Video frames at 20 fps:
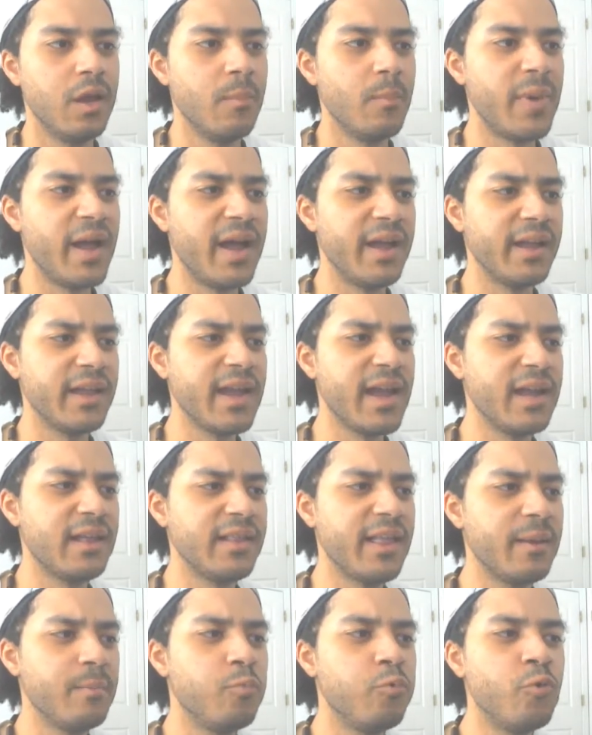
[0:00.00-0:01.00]
by kind of
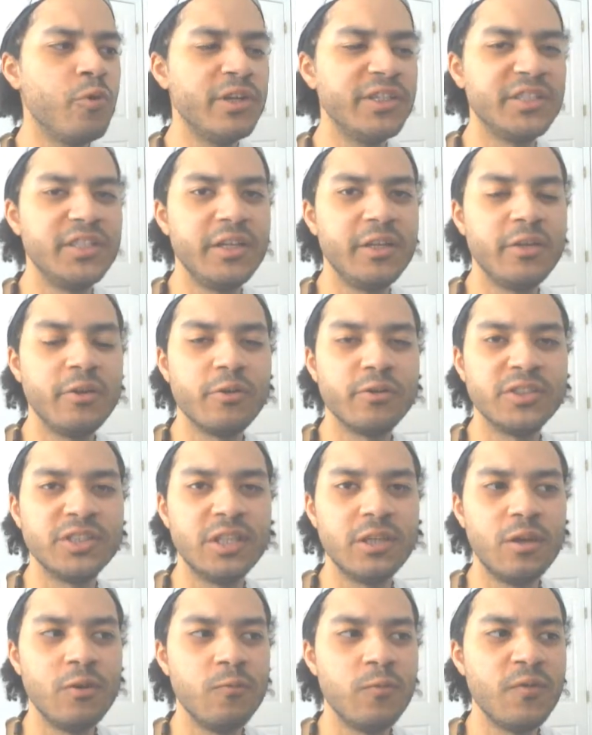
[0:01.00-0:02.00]
like poisoning
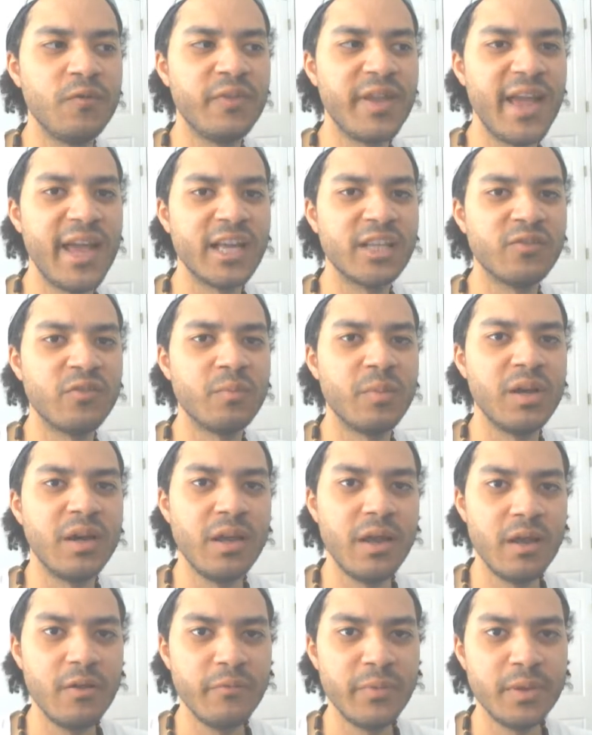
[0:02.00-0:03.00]
herself with gas from an
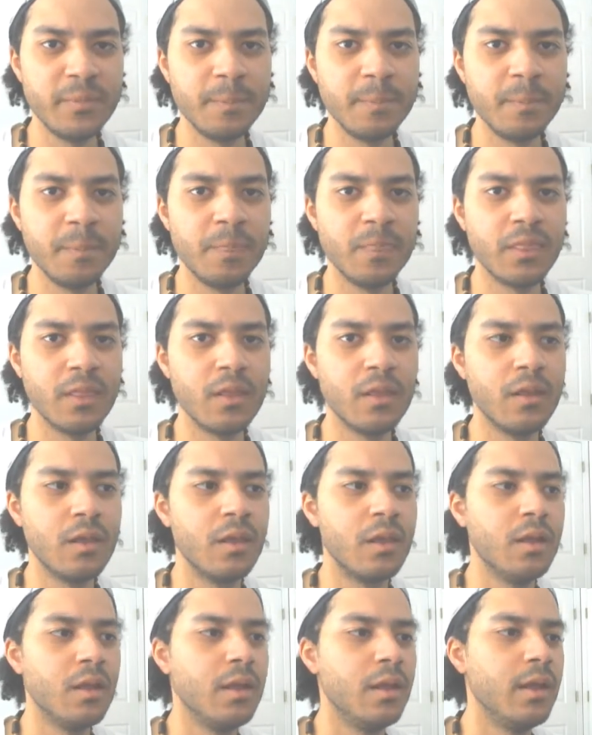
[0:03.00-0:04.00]
oven.
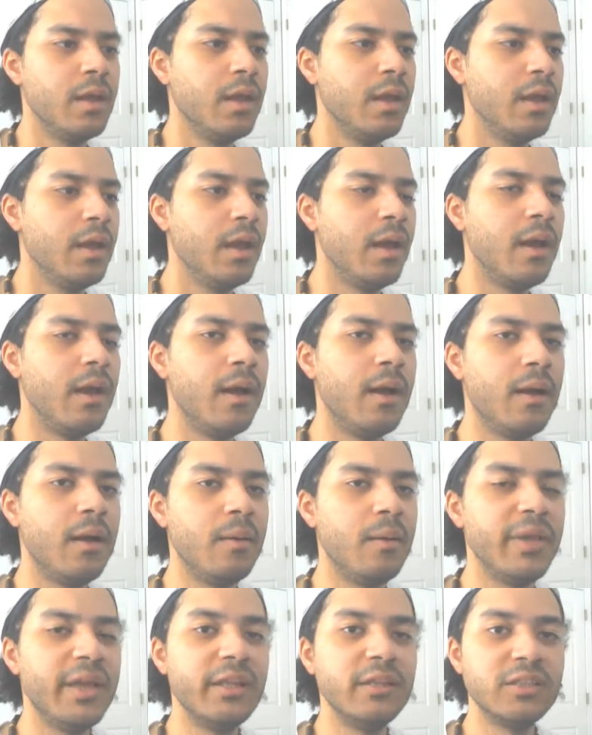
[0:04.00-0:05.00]

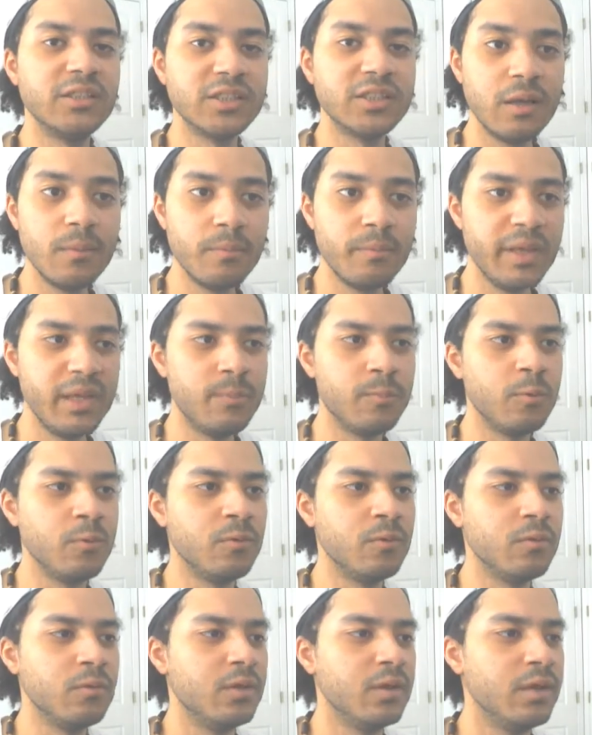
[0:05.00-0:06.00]
And some
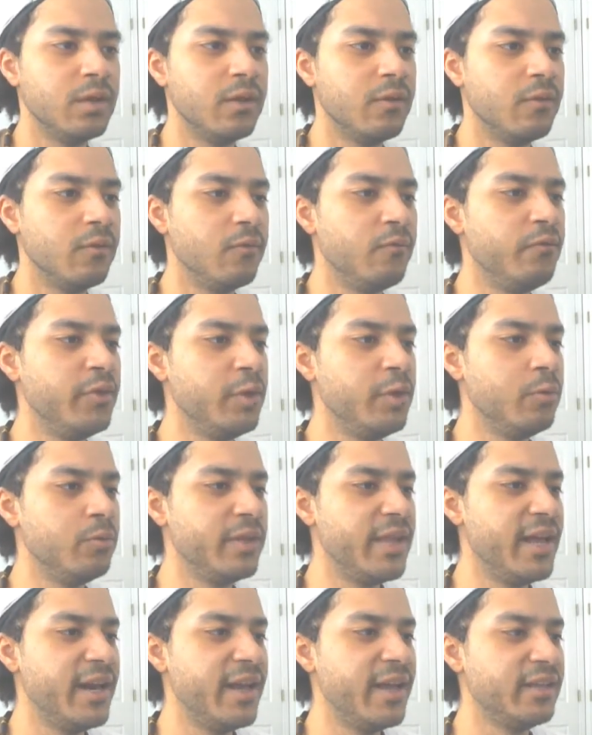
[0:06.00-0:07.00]
people viewed
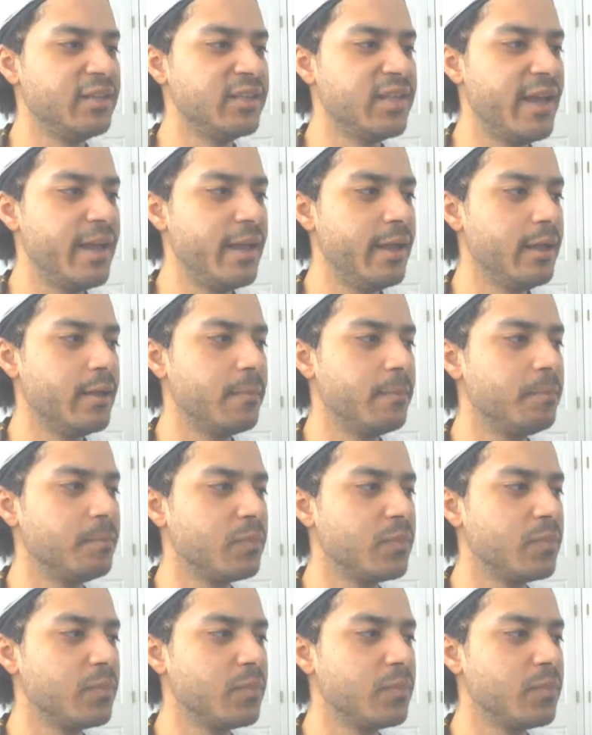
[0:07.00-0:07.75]
that as like